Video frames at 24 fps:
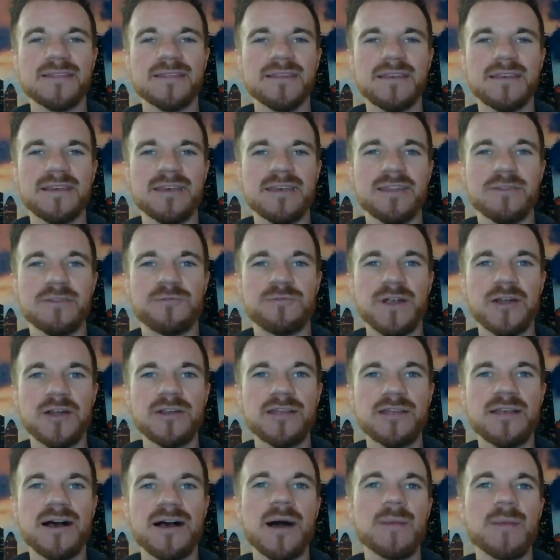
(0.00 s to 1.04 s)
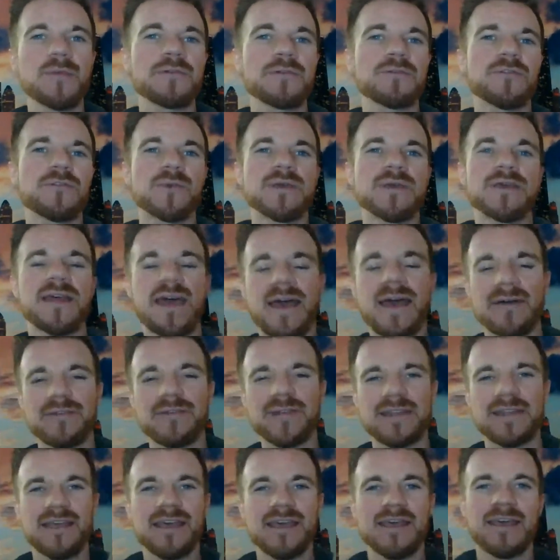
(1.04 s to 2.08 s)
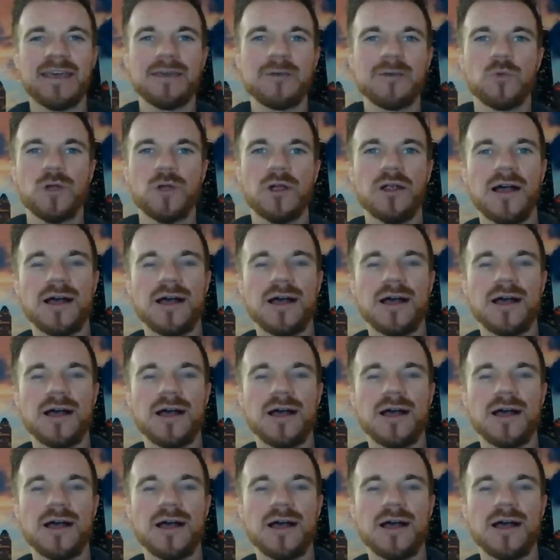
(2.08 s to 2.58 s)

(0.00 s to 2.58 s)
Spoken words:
it's very common for me to have a day where